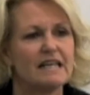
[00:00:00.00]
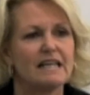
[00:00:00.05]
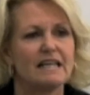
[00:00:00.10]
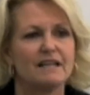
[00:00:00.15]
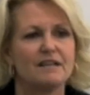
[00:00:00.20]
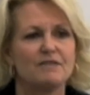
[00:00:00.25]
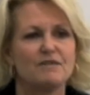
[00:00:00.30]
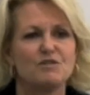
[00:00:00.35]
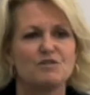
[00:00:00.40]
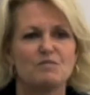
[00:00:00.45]

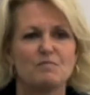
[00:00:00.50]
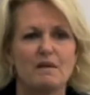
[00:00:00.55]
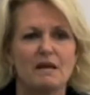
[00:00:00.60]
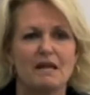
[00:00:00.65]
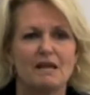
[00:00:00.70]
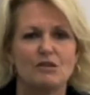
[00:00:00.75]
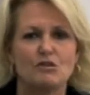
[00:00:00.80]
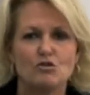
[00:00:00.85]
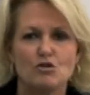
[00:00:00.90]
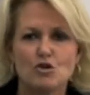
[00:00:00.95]
And if you
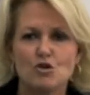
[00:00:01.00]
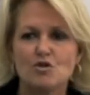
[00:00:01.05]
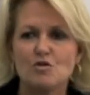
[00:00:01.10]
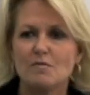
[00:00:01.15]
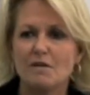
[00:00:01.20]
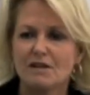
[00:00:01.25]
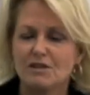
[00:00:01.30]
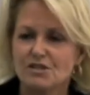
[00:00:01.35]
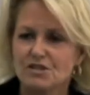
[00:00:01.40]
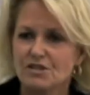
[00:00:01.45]
spend too
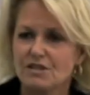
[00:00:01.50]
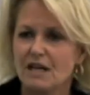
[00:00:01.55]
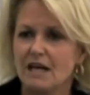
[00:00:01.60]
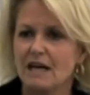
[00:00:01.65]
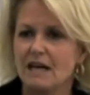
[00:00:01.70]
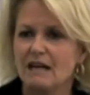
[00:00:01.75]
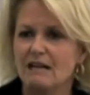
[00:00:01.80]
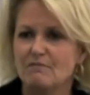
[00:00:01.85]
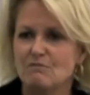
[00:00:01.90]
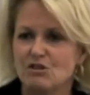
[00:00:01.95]
much
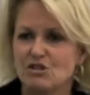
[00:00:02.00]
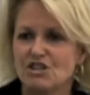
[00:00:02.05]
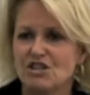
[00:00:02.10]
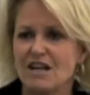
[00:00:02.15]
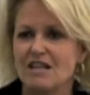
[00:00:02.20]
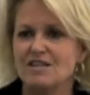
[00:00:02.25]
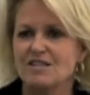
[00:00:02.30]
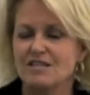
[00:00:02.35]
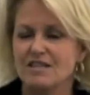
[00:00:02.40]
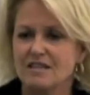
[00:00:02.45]
time
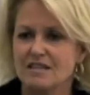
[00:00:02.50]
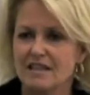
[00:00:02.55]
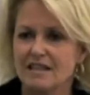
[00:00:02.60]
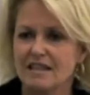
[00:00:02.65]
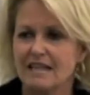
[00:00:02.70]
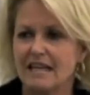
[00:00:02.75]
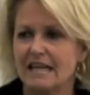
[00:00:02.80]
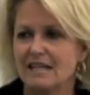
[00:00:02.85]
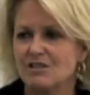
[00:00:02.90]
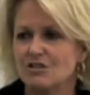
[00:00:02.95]
chasing the
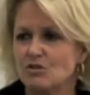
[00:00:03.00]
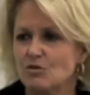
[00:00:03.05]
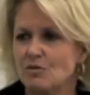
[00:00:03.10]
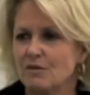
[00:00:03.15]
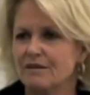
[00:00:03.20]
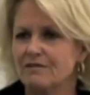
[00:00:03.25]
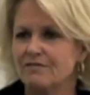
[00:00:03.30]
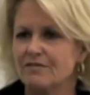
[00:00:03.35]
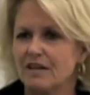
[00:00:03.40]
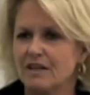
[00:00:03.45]
last
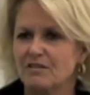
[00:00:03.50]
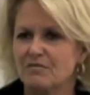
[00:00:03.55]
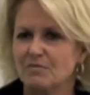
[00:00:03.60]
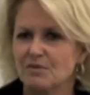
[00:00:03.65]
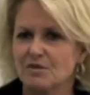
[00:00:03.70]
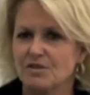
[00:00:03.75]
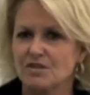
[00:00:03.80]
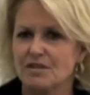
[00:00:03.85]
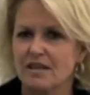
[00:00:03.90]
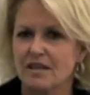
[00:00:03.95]

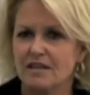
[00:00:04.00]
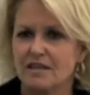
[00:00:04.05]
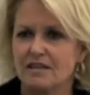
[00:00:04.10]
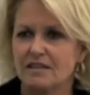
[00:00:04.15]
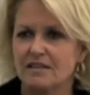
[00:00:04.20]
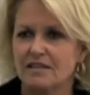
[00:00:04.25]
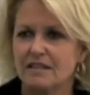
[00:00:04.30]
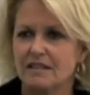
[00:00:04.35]
25%,